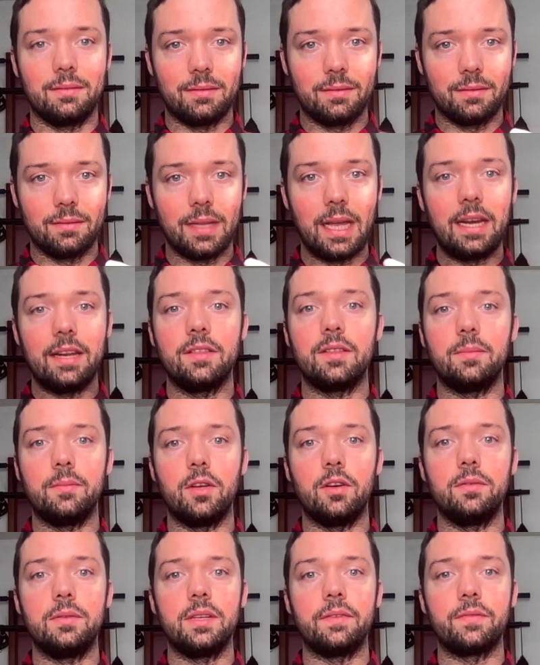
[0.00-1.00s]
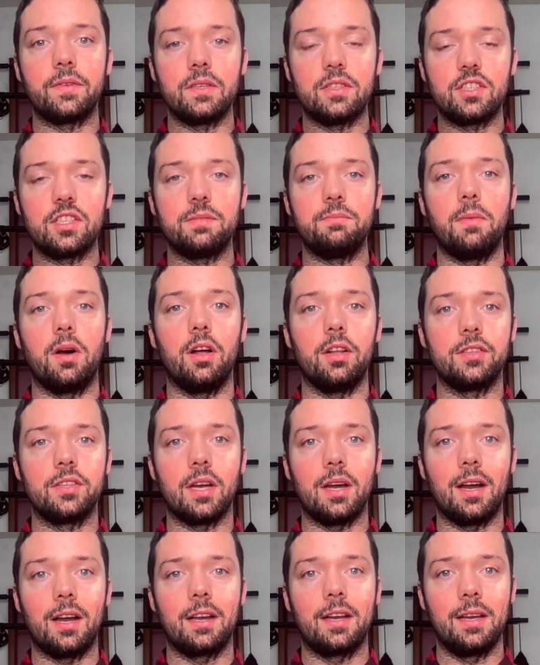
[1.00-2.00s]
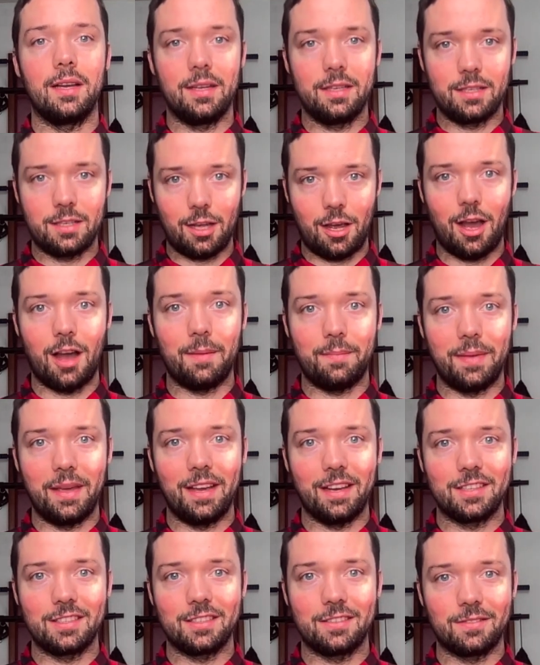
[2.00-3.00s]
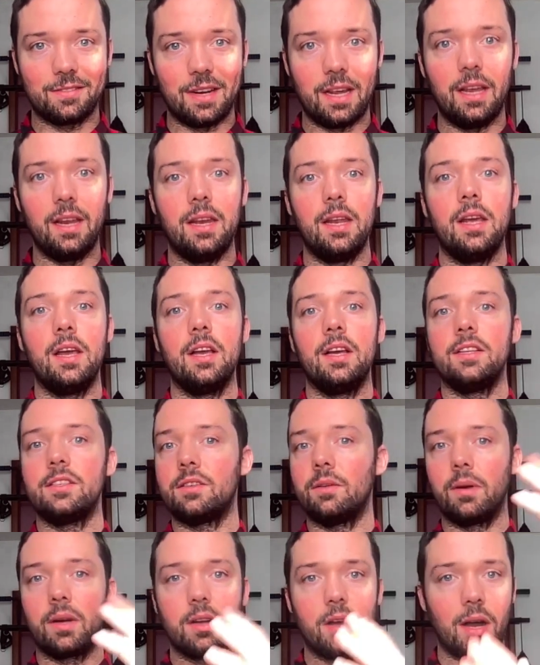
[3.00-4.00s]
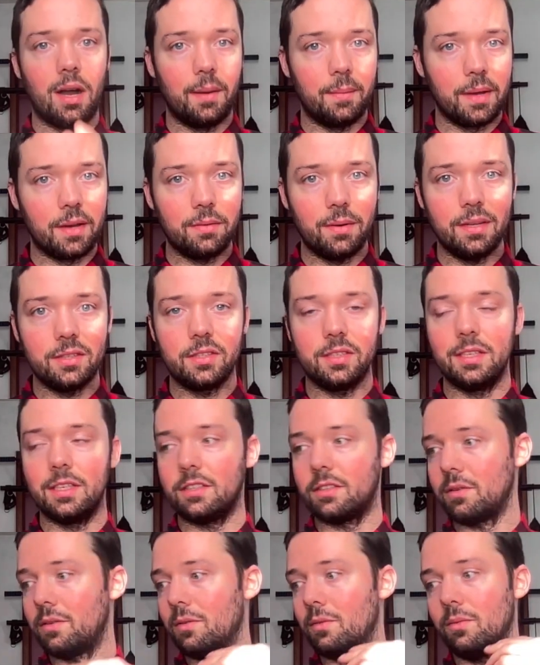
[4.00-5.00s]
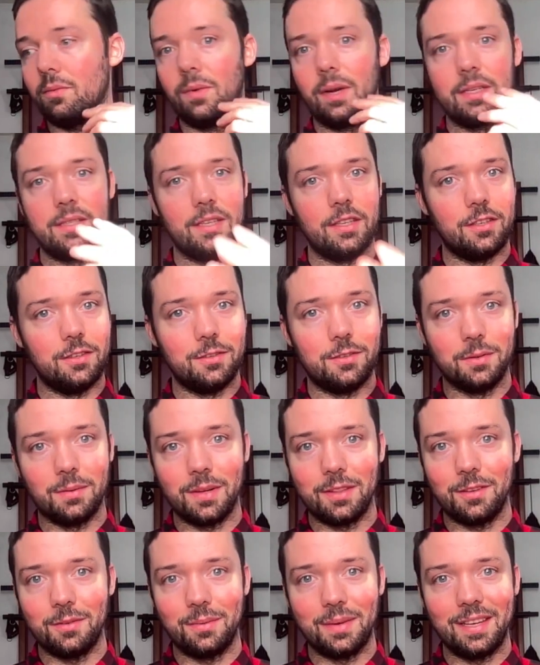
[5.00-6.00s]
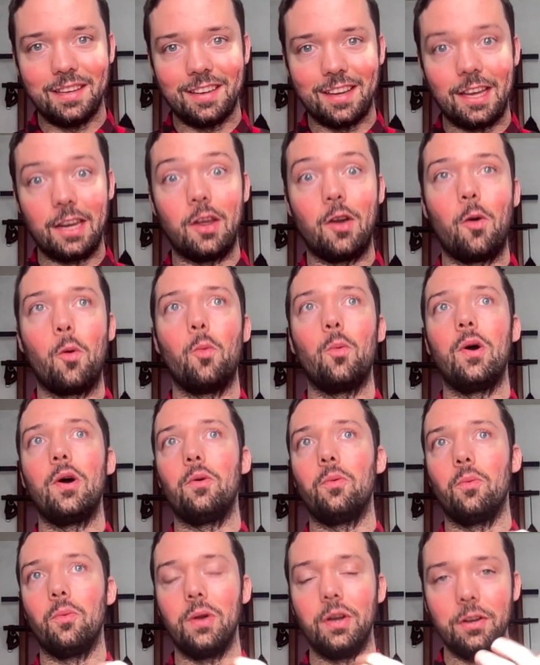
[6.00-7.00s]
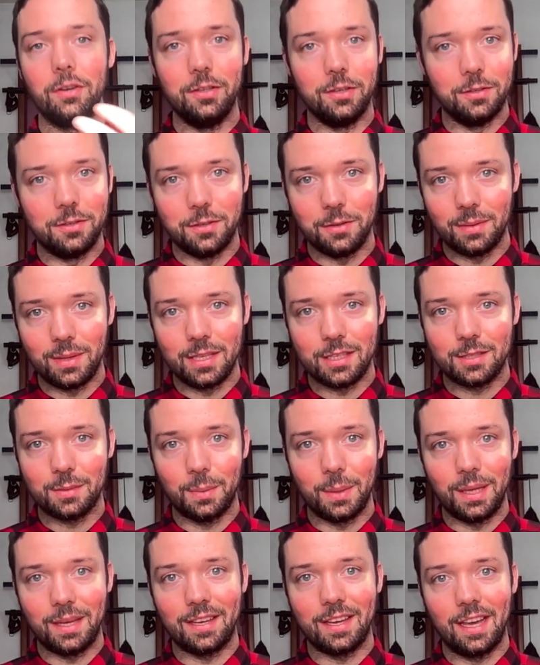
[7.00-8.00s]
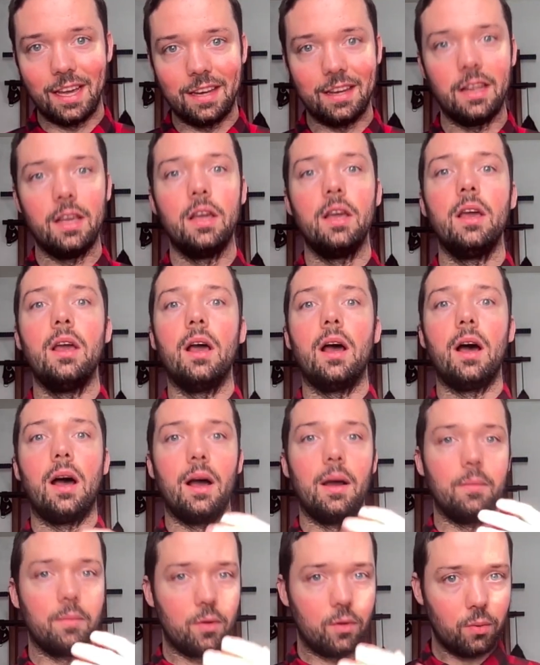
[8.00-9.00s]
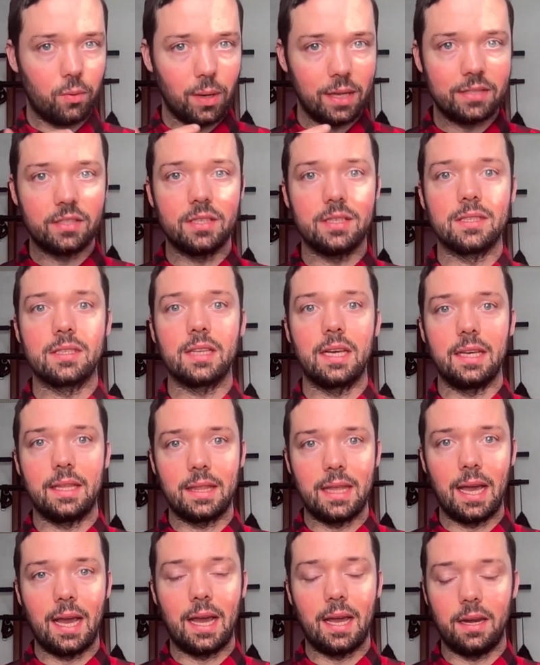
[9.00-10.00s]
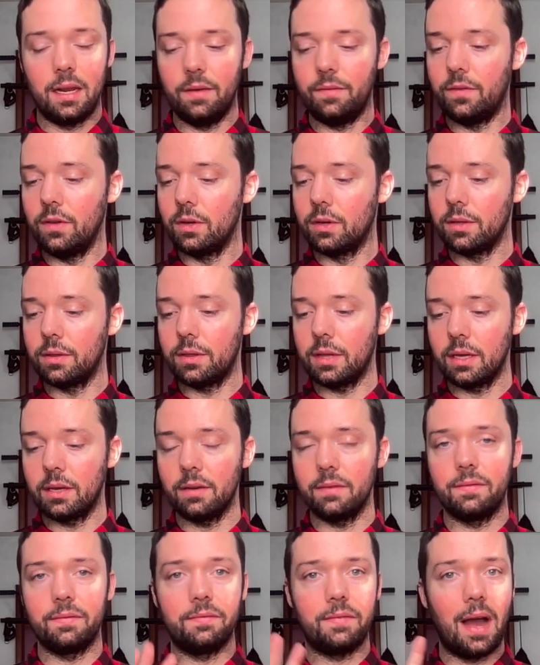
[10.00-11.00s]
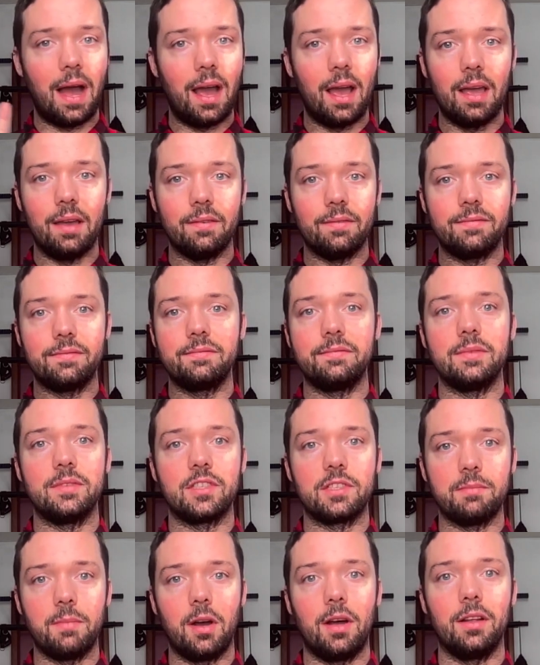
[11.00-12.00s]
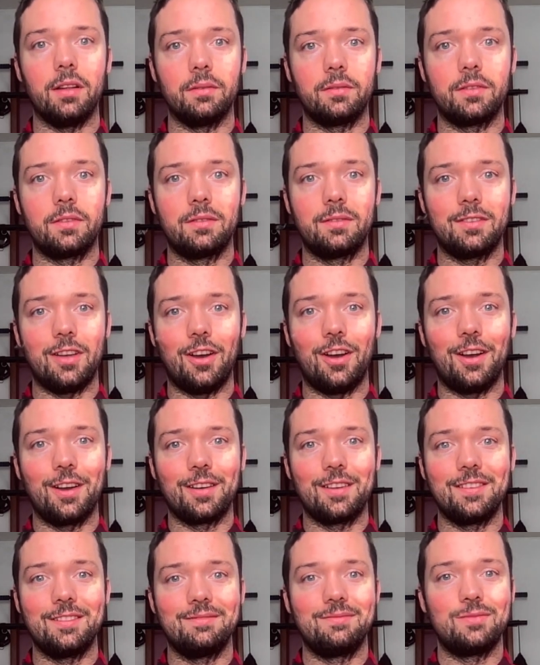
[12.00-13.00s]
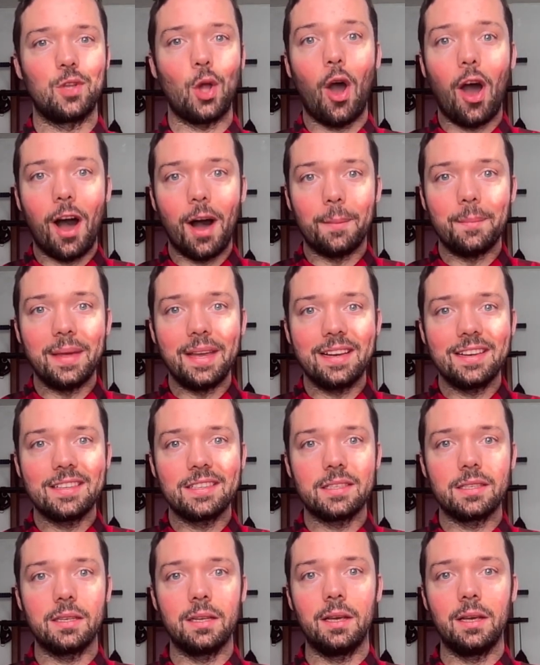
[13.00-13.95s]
letting them know different small talk topics, right? So a common question is, what did you do on the weekend? What will you do this weekend? Questions like that. If you could think of 5 small talk topics,